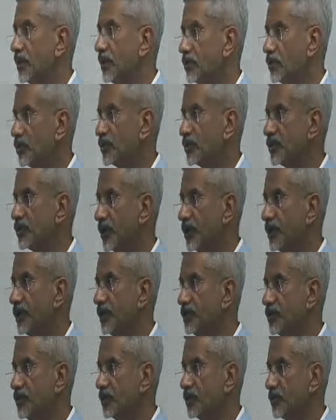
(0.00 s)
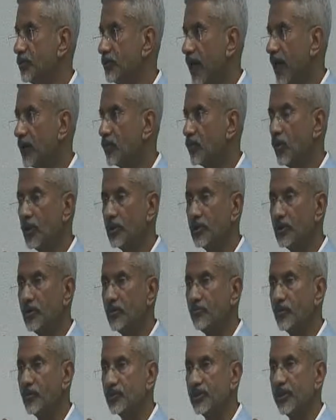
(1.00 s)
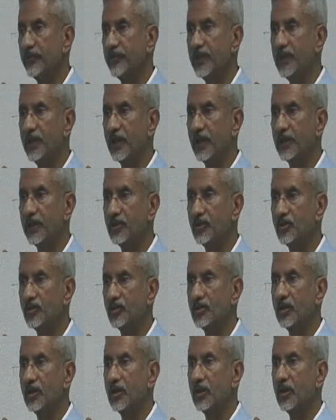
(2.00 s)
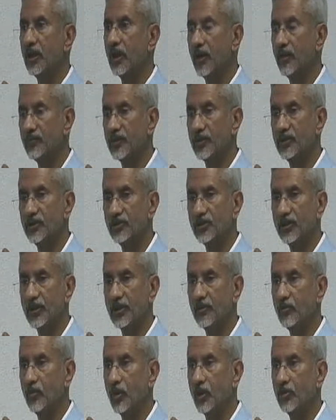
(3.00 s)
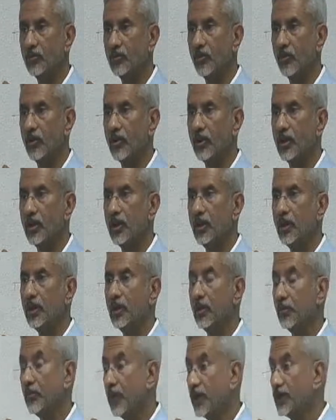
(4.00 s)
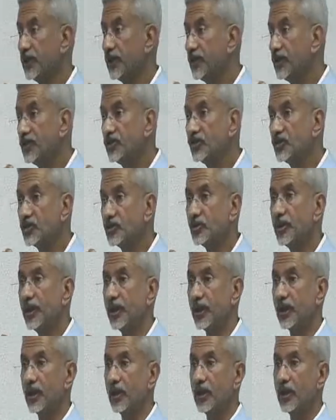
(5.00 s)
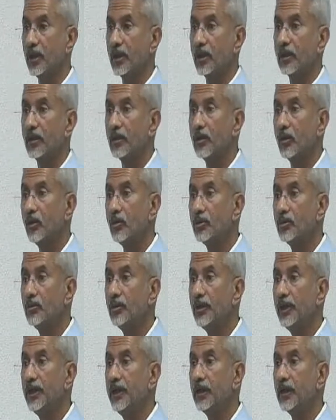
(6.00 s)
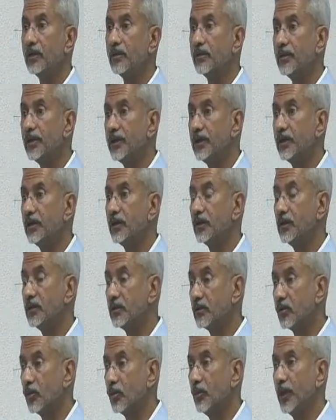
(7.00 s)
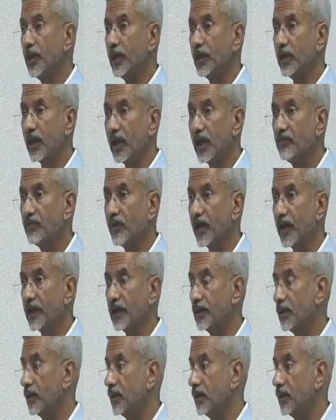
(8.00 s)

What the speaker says: to a strategic backwater for seven decades after the Second World War, but it is today not only a critical global lifeline,